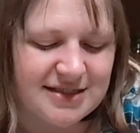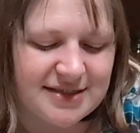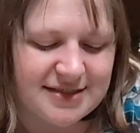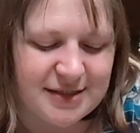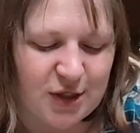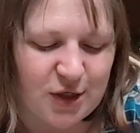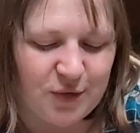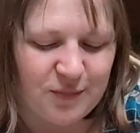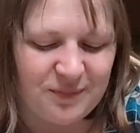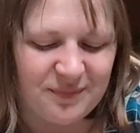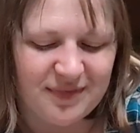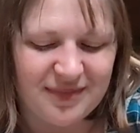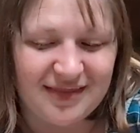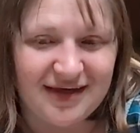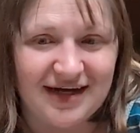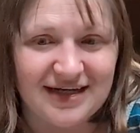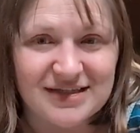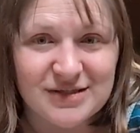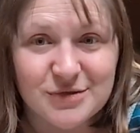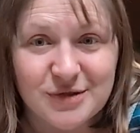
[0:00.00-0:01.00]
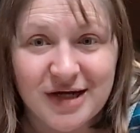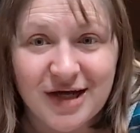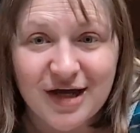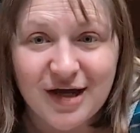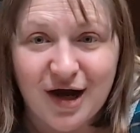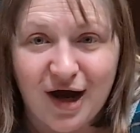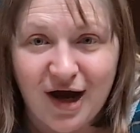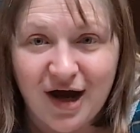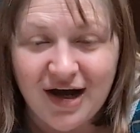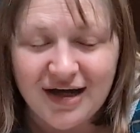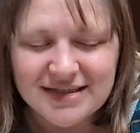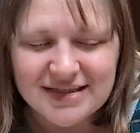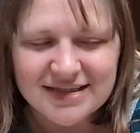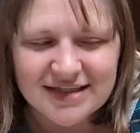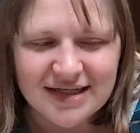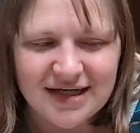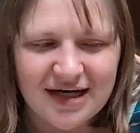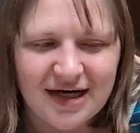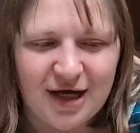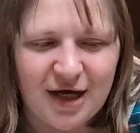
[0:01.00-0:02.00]
so that's what I
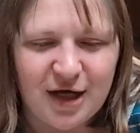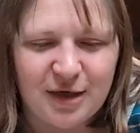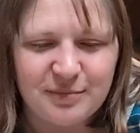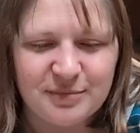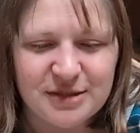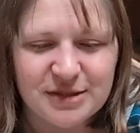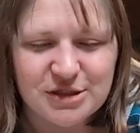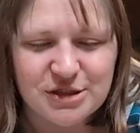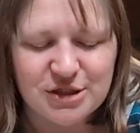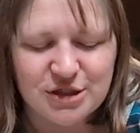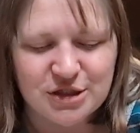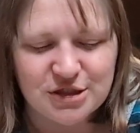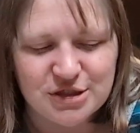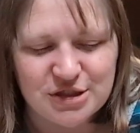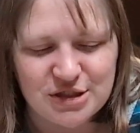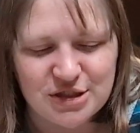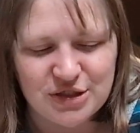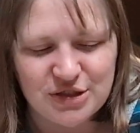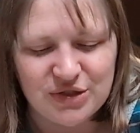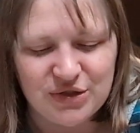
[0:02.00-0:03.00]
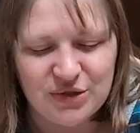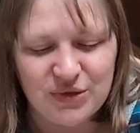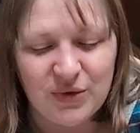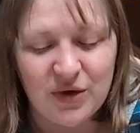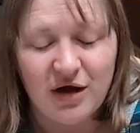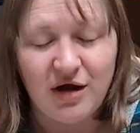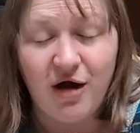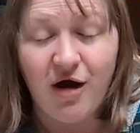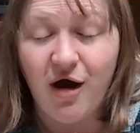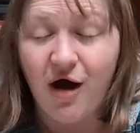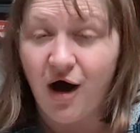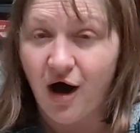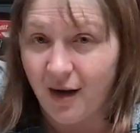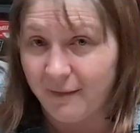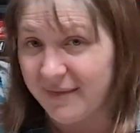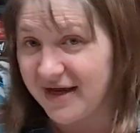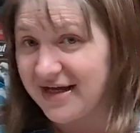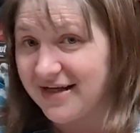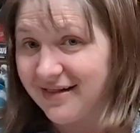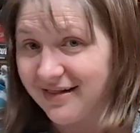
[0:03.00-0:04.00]
got. Be sure to
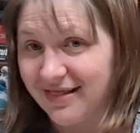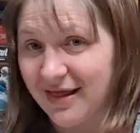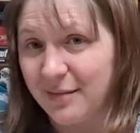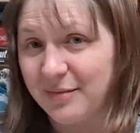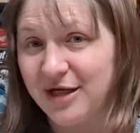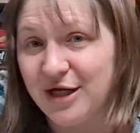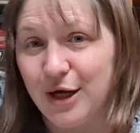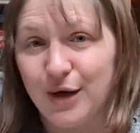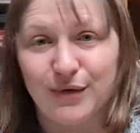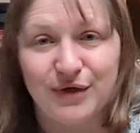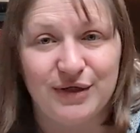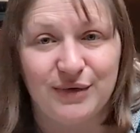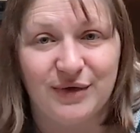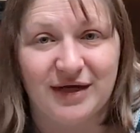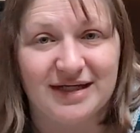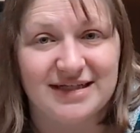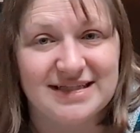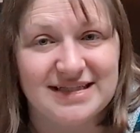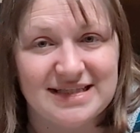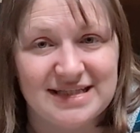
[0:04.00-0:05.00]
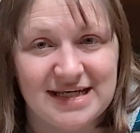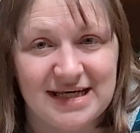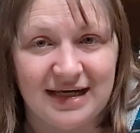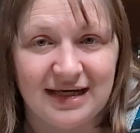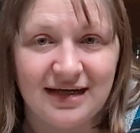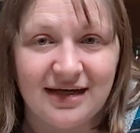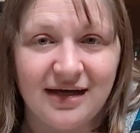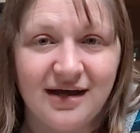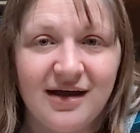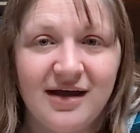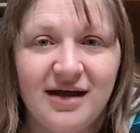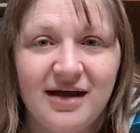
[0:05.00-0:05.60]
comment. Let me know what you want to see.